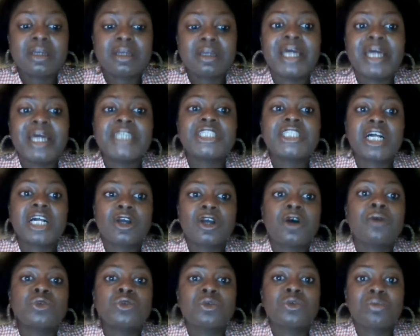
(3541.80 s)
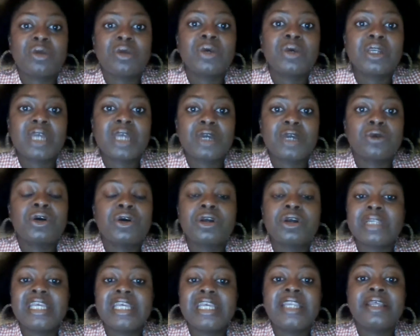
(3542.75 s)
and my child comes with me when I go
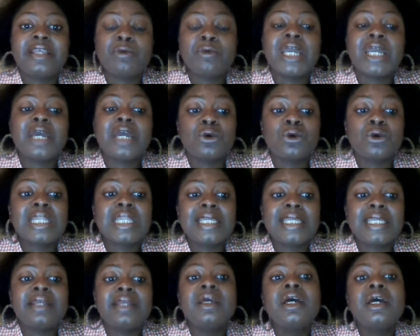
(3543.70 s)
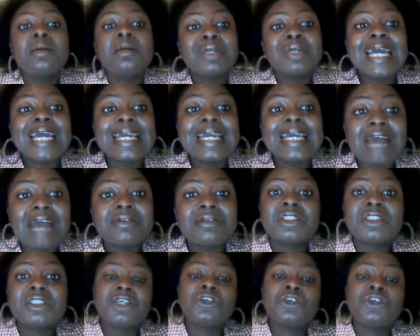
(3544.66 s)
cleaning, but I
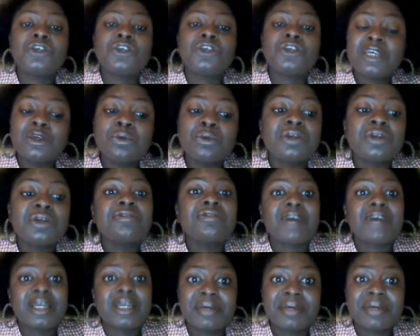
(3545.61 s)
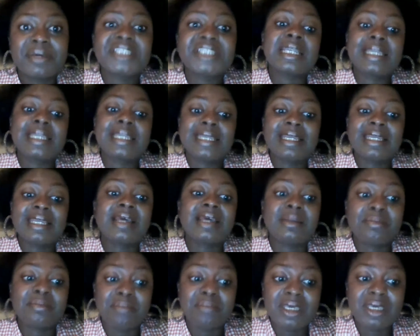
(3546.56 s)
guarantee you that you wouldn't find a better cleaner
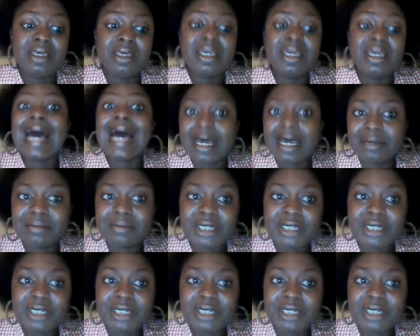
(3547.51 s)
than me and